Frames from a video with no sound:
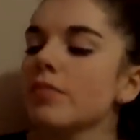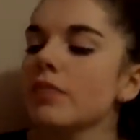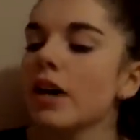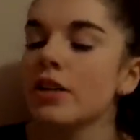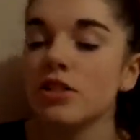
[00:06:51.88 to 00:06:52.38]

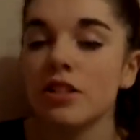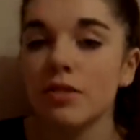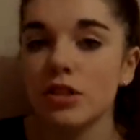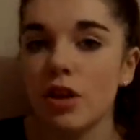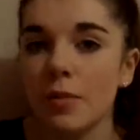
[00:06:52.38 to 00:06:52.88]
I just love it
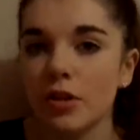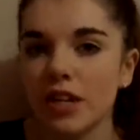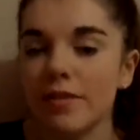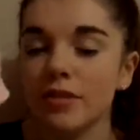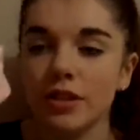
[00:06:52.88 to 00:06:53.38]
so much. I
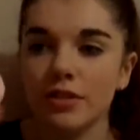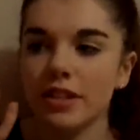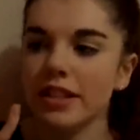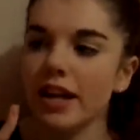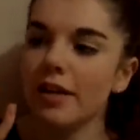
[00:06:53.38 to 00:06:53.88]
haven't used
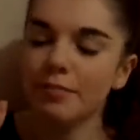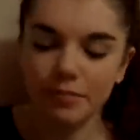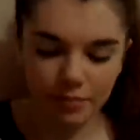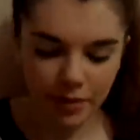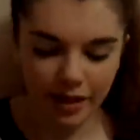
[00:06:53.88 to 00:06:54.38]
it yet
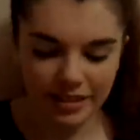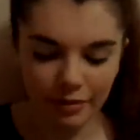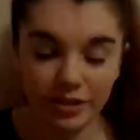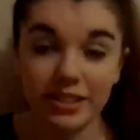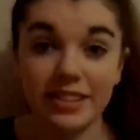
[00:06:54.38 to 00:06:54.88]
because I
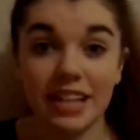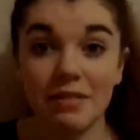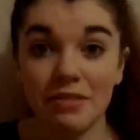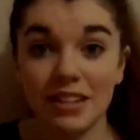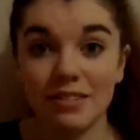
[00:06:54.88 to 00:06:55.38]
wanted to save it
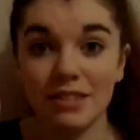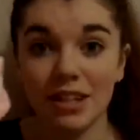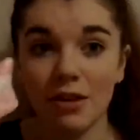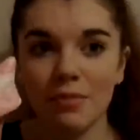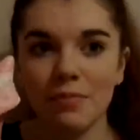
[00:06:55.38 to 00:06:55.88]
for this
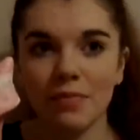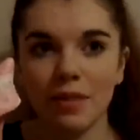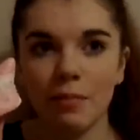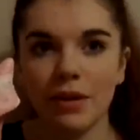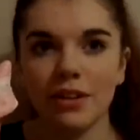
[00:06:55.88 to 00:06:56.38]
video,
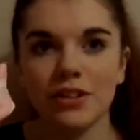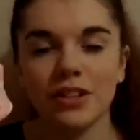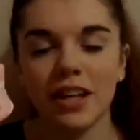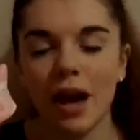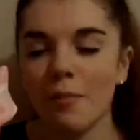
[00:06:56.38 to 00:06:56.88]
but
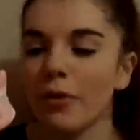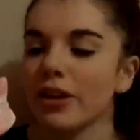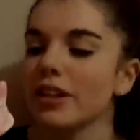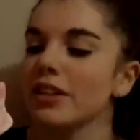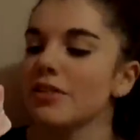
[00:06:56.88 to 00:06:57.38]
literally I'm probably
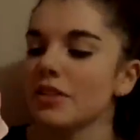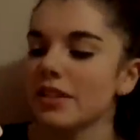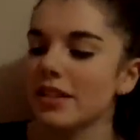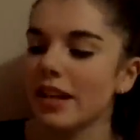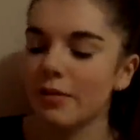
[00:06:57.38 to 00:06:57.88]
gonna use it
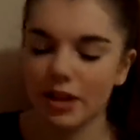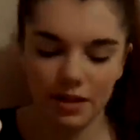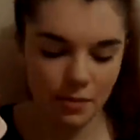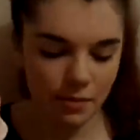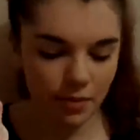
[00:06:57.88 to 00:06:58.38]
tonight
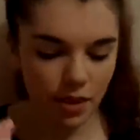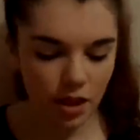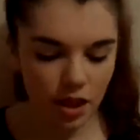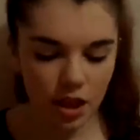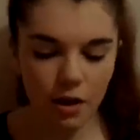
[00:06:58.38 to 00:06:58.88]

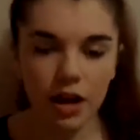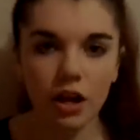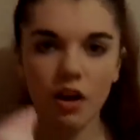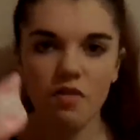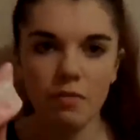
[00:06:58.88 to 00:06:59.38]
when I
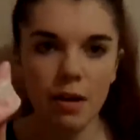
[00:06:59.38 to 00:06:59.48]
go for my